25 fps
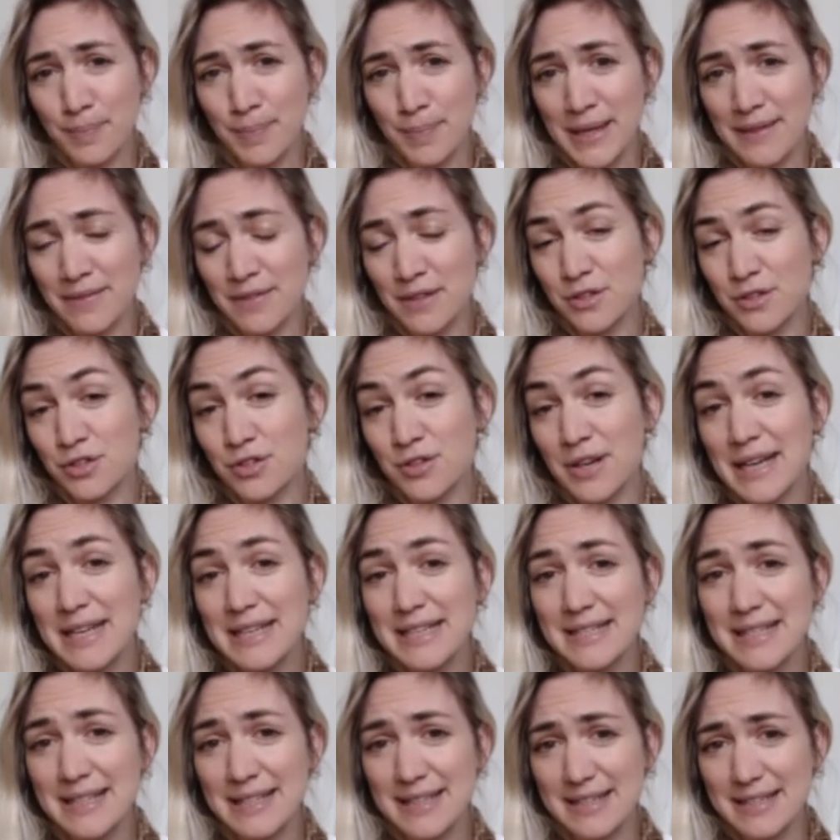been the
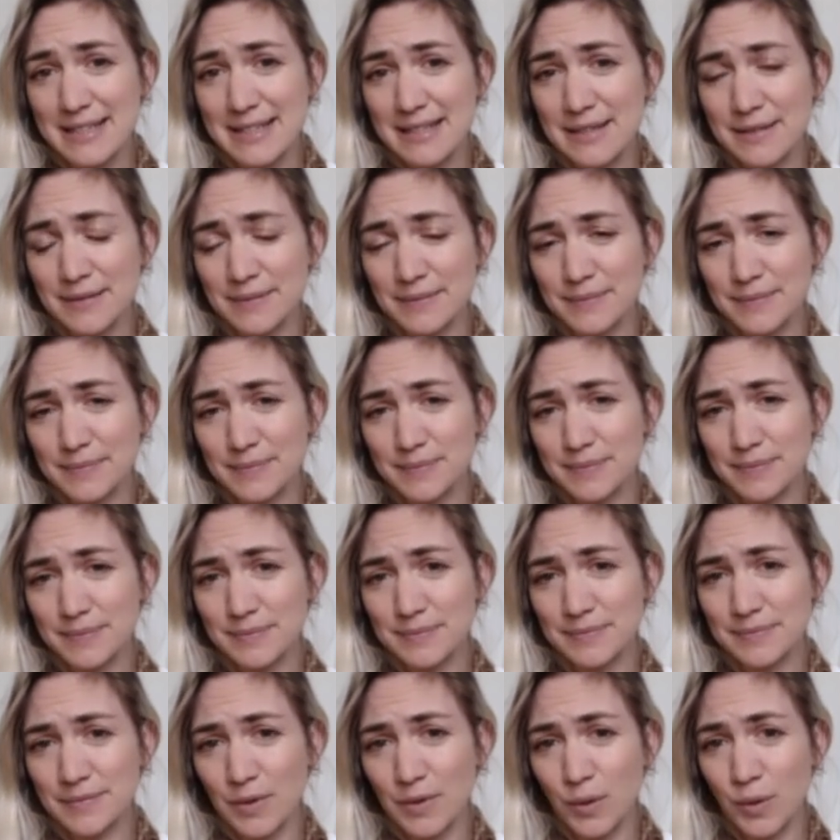traces
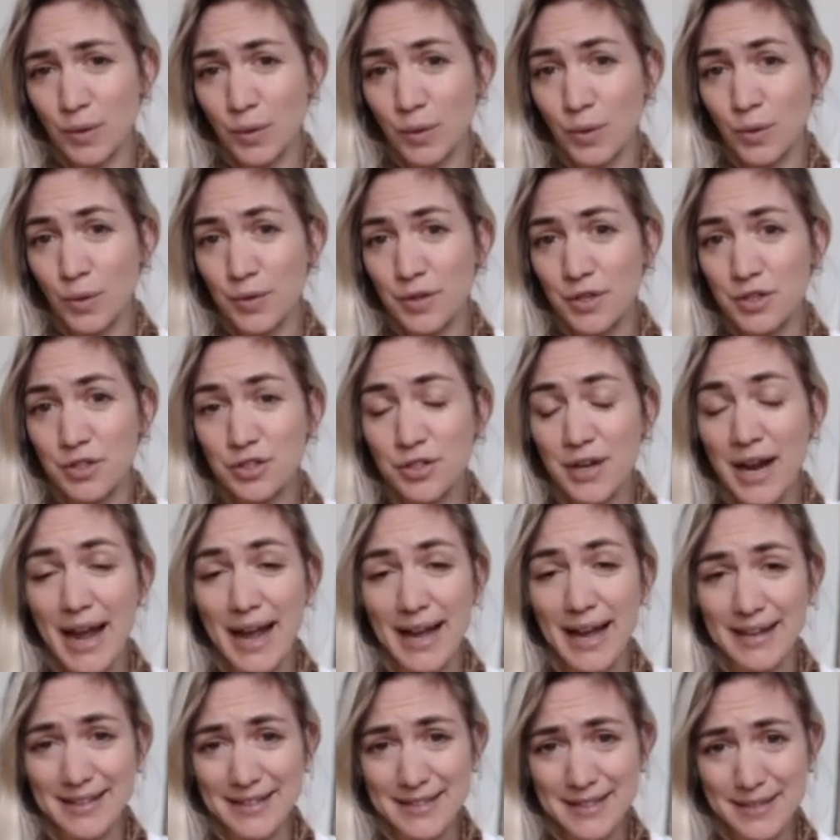or the
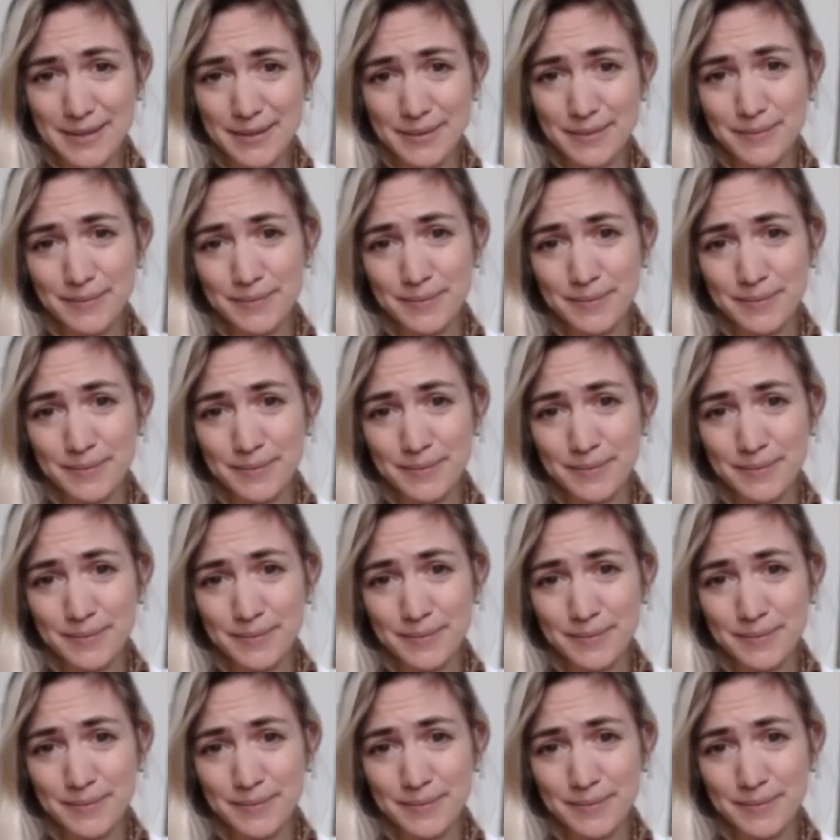tracks